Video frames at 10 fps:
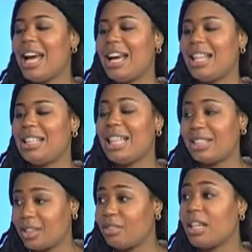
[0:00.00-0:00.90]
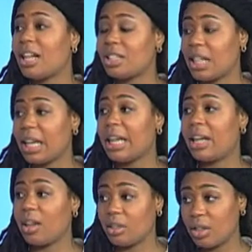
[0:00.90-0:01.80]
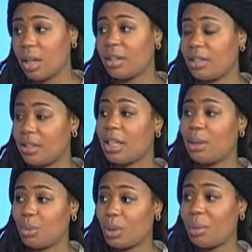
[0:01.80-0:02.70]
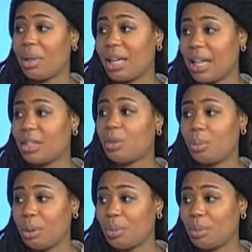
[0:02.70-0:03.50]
And that's the reaction I get a lot of the times when I make cakes for